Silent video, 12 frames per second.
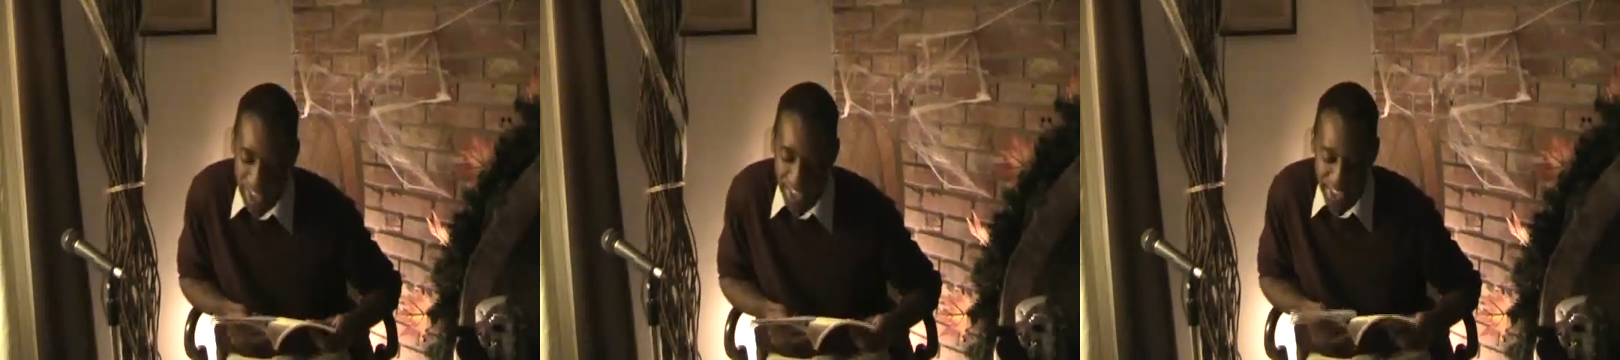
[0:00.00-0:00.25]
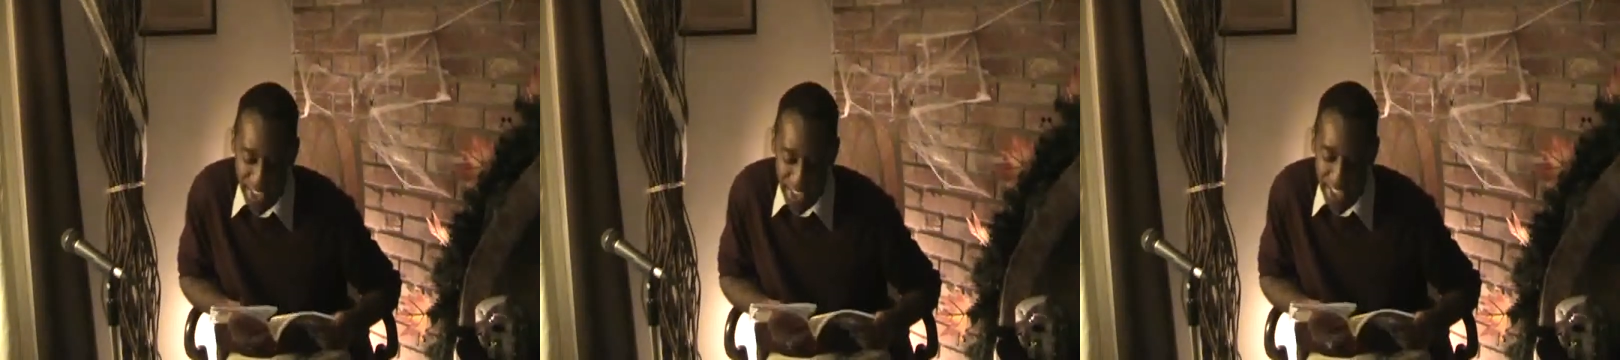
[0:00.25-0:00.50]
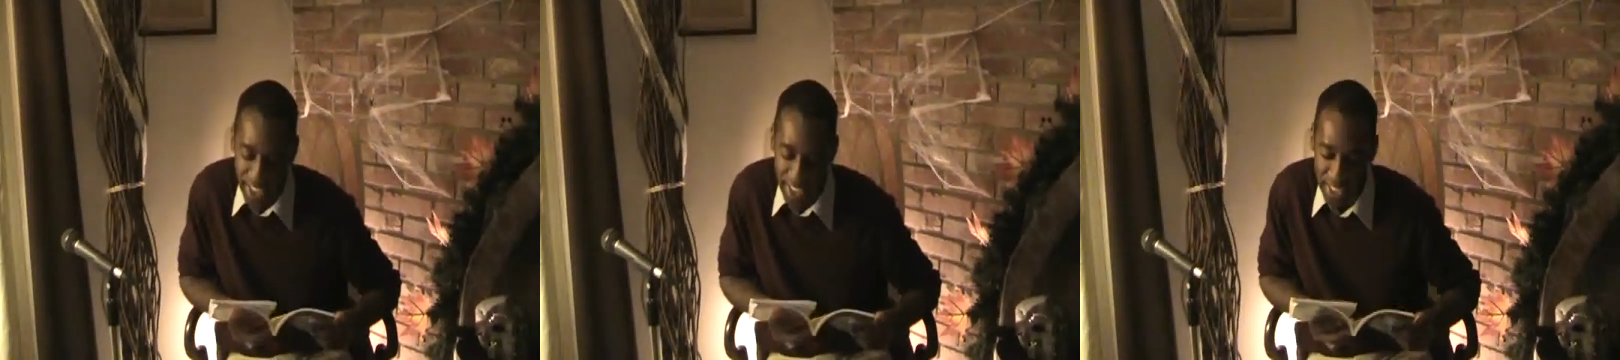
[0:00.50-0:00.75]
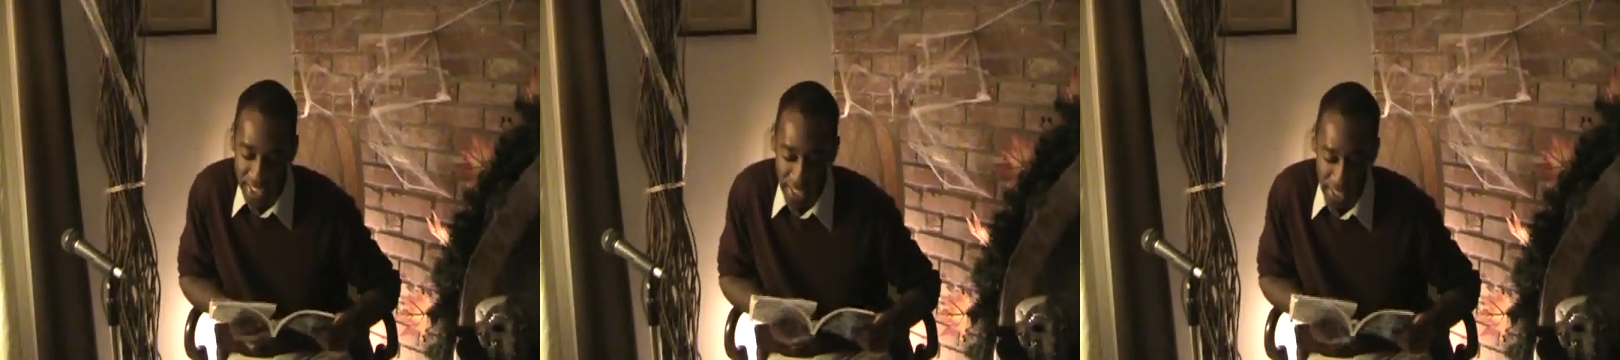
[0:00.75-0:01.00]
thing she's
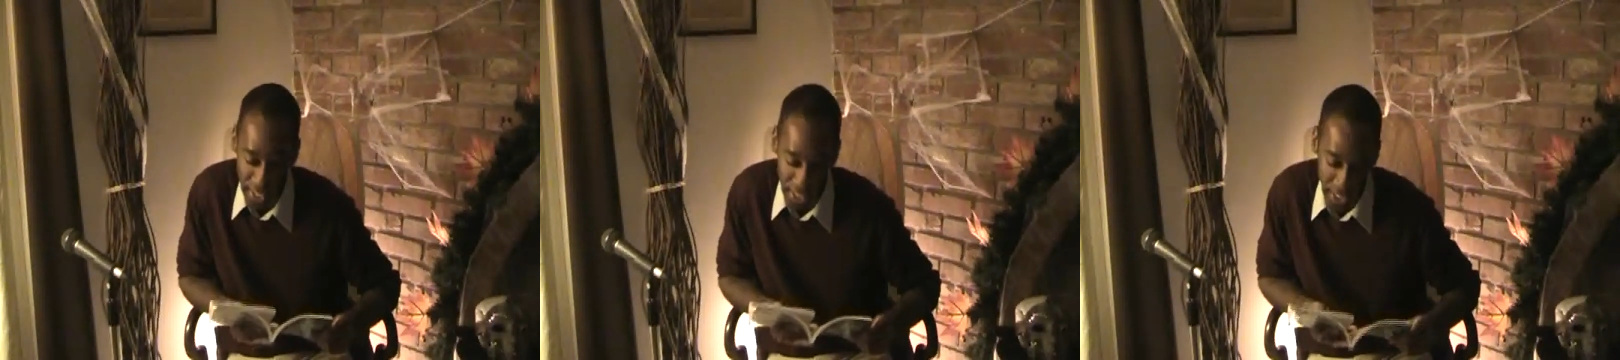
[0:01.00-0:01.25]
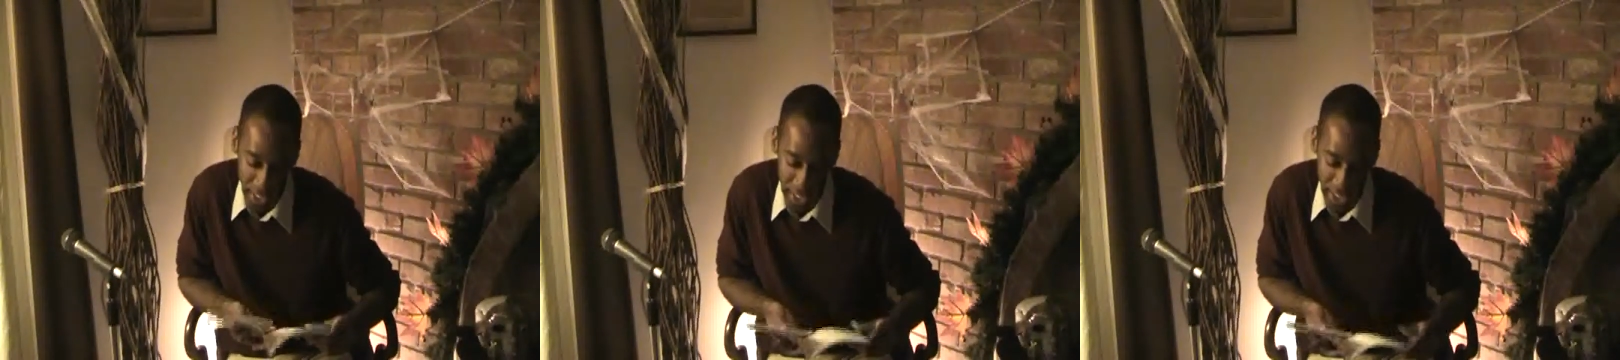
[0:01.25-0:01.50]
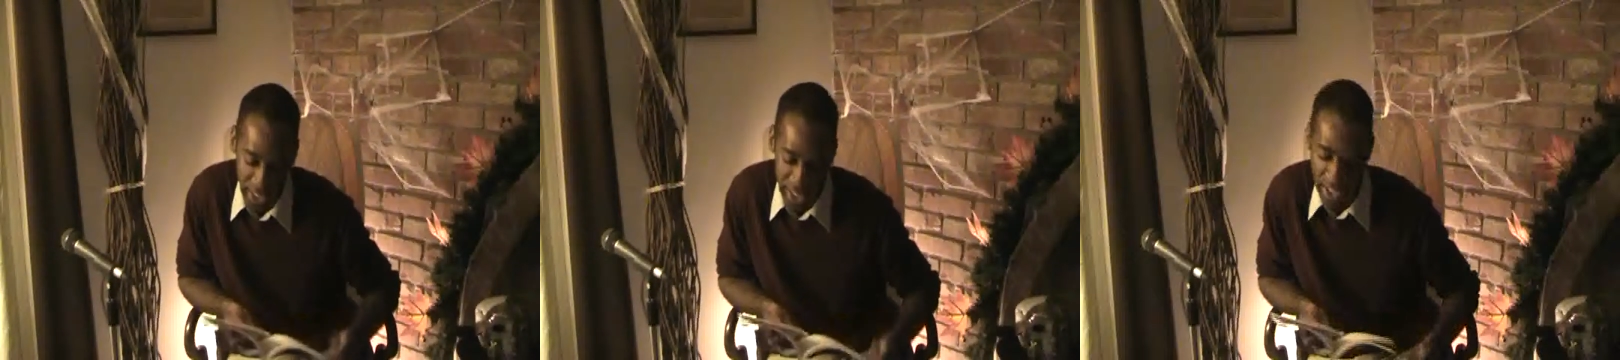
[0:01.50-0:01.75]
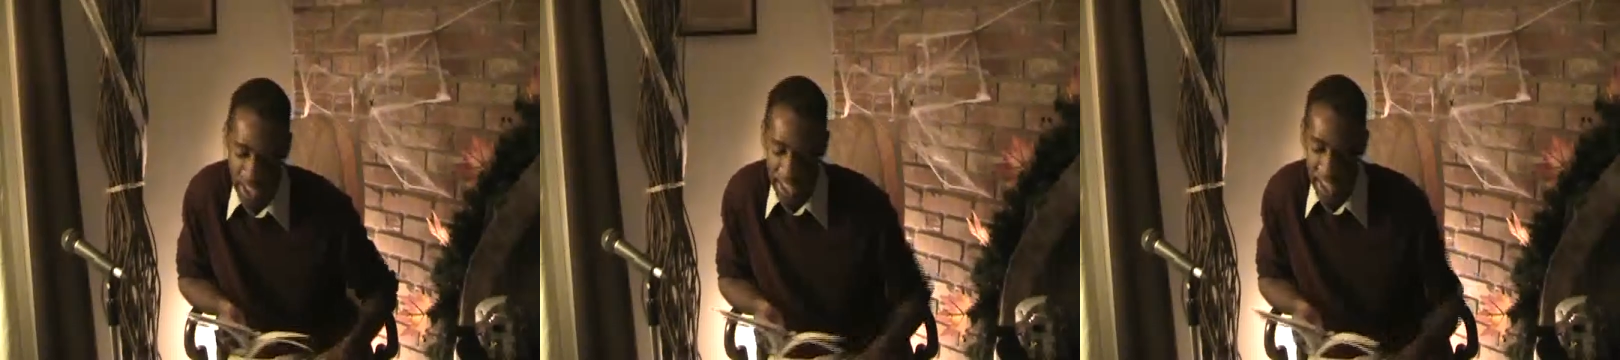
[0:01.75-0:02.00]
seen lately.
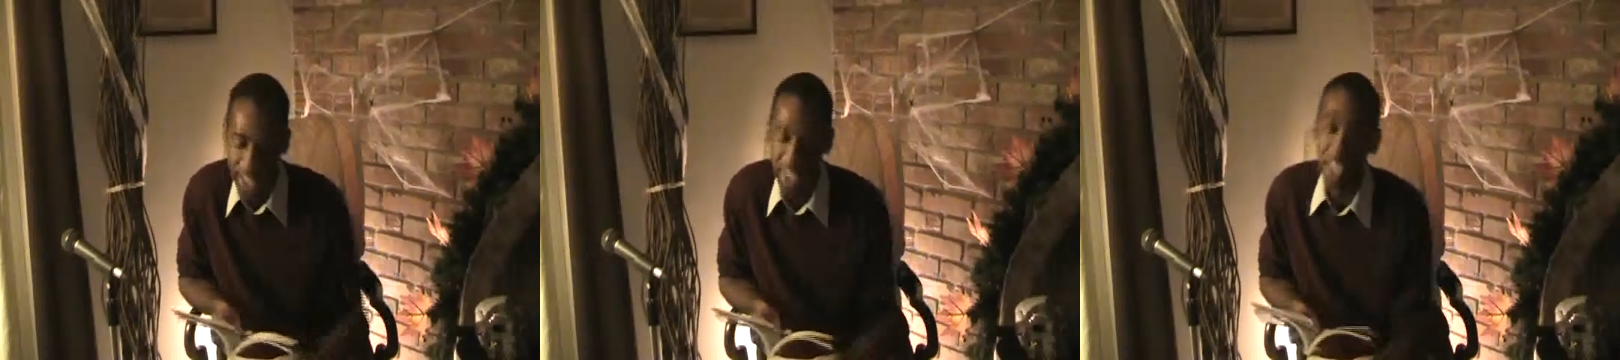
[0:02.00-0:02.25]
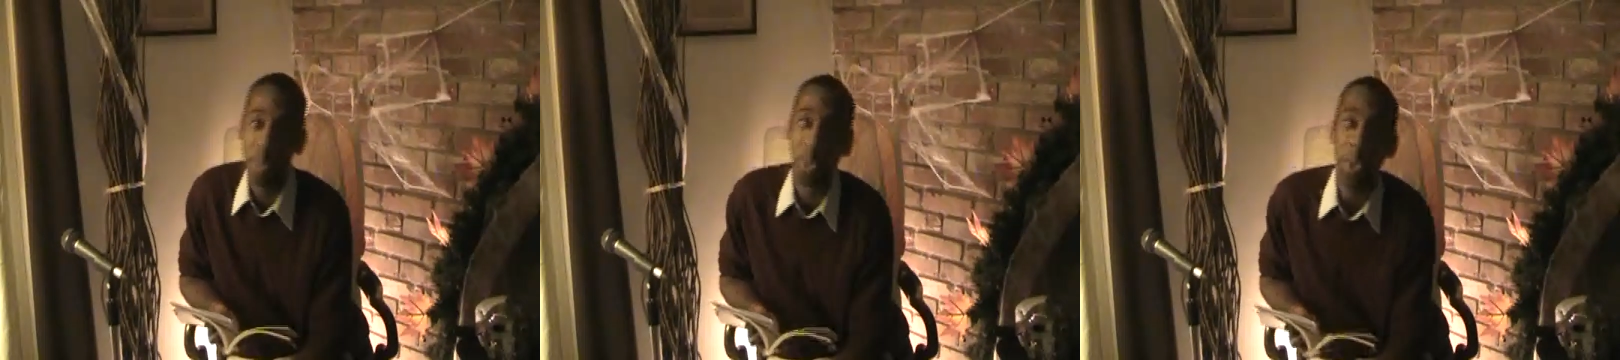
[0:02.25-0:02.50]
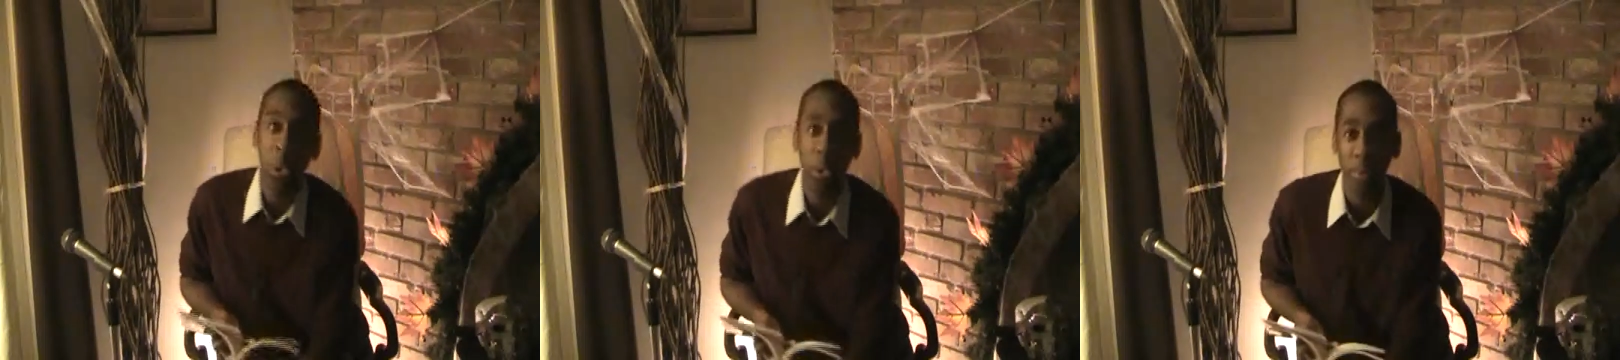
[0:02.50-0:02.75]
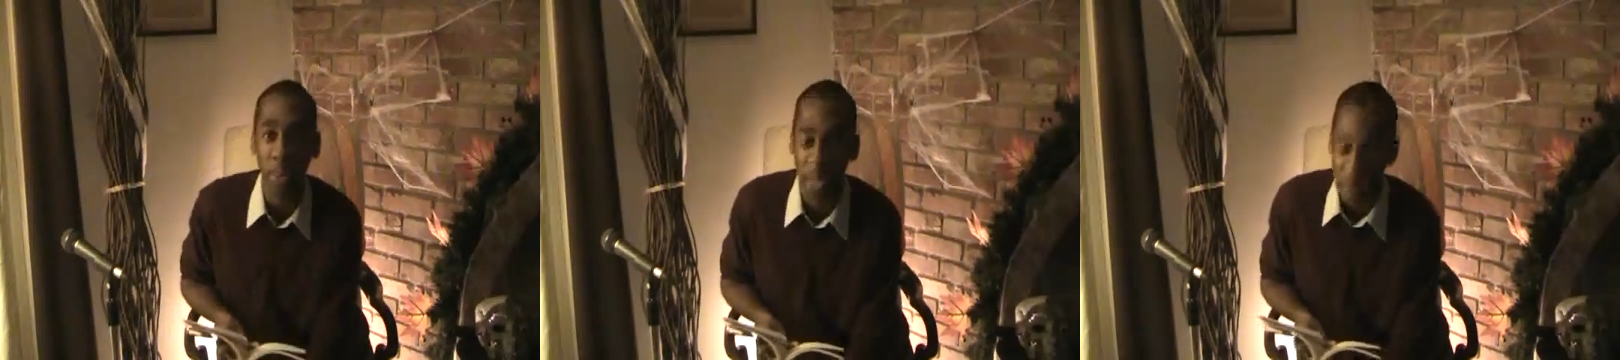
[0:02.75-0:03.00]
And that's with her being